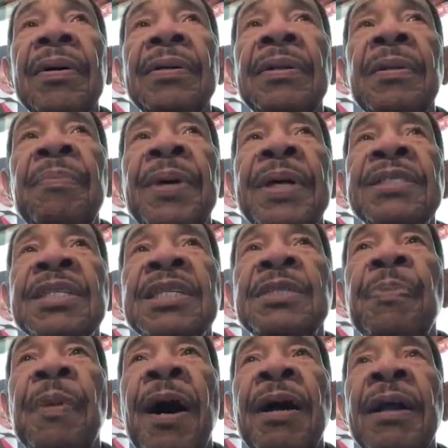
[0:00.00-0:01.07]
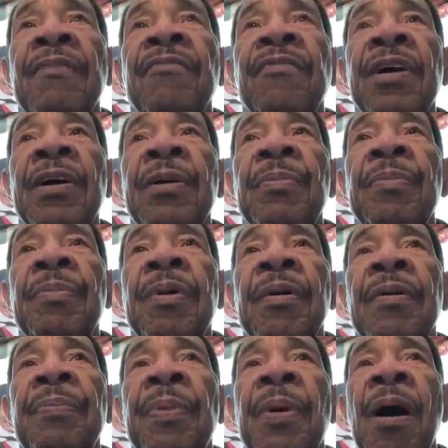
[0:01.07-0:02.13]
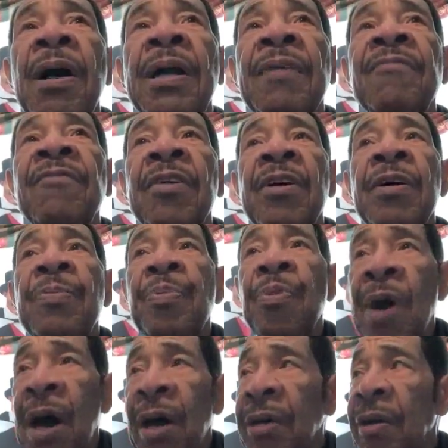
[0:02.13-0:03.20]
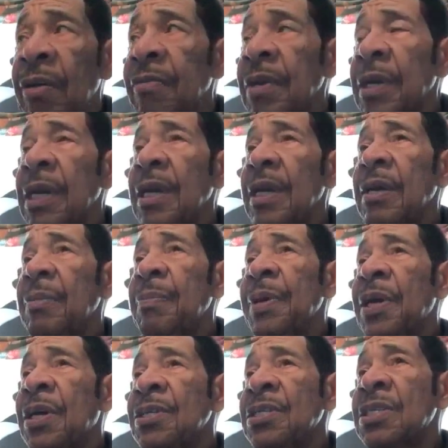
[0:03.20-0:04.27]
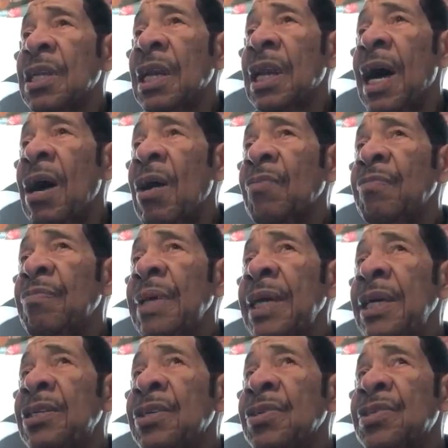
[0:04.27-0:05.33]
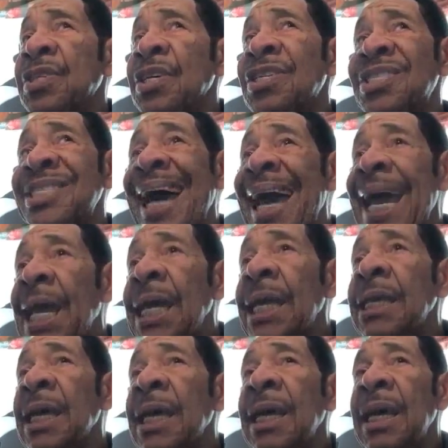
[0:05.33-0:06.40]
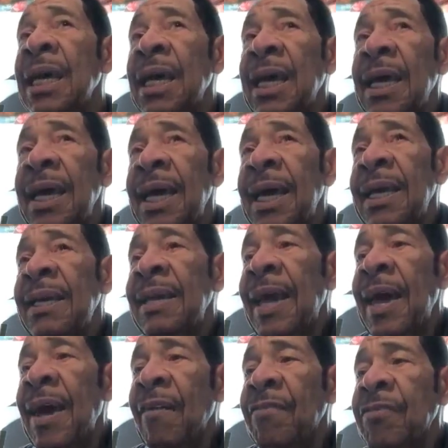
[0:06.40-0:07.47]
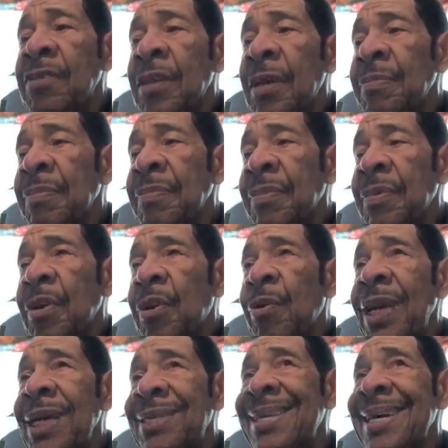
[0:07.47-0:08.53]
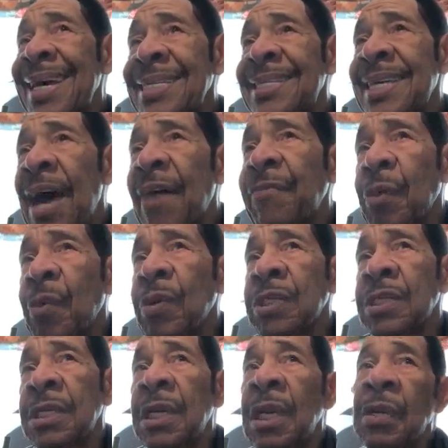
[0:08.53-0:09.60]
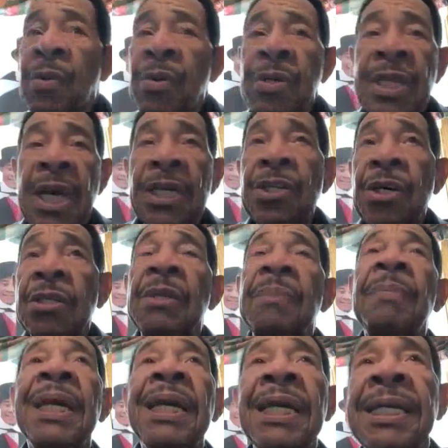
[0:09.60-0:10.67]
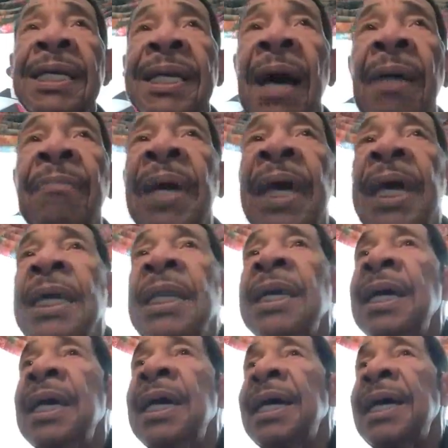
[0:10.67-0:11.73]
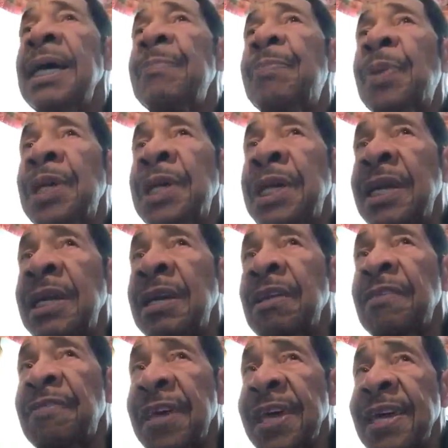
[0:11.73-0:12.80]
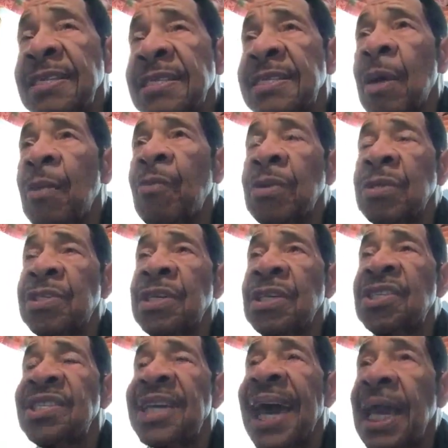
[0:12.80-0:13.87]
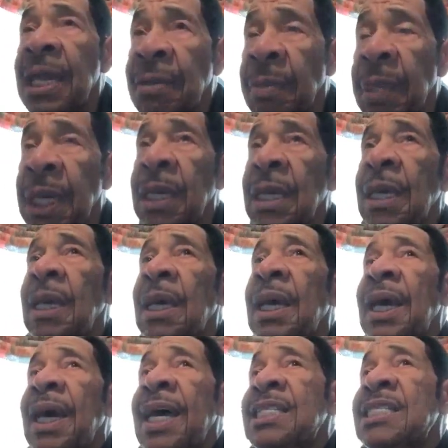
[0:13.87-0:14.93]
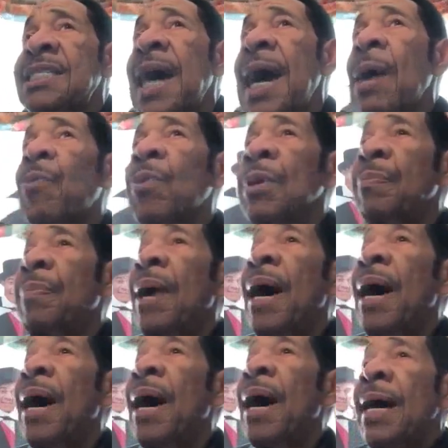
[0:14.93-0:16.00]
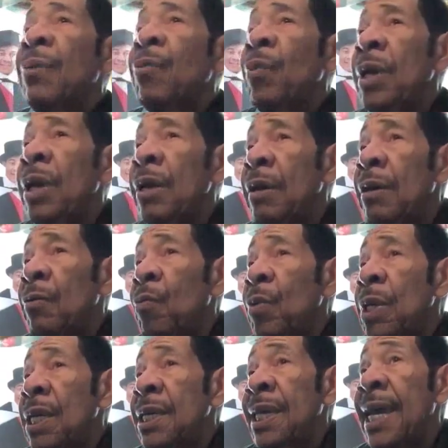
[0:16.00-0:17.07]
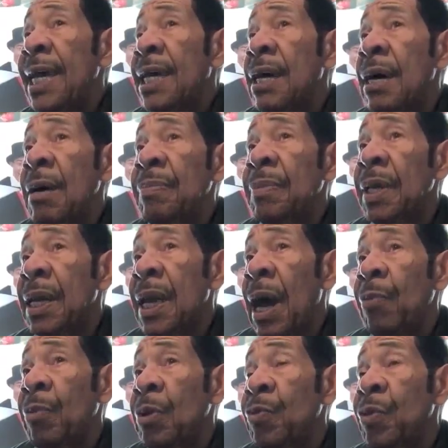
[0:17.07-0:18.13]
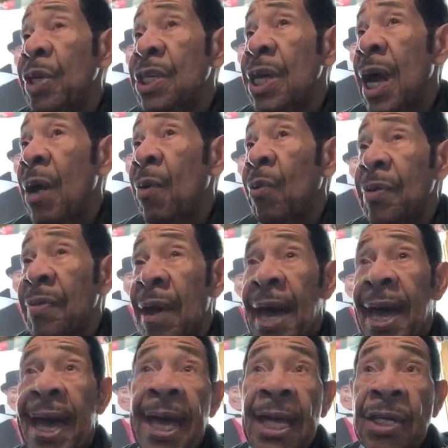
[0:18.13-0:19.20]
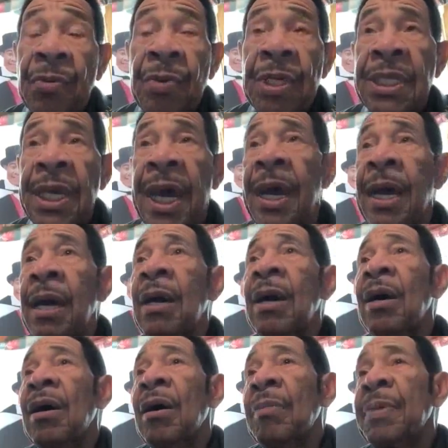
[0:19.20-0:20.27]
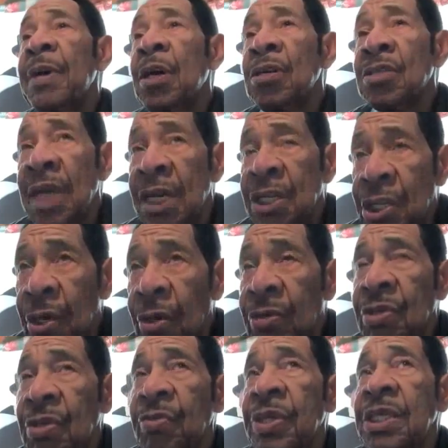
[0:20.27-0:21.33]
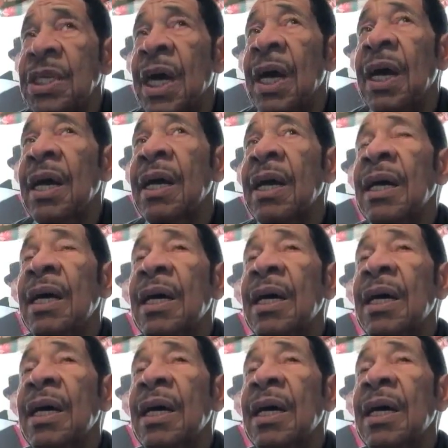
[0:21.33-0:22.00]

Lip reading: The business part I'm very proud of, because it allowed me to sustain and have some great things afterwards. In other words, I took the money that I made and put it into things that would sustain me as time went by. And when the day come that I would retire, whether I had to retire or because I chose to retire.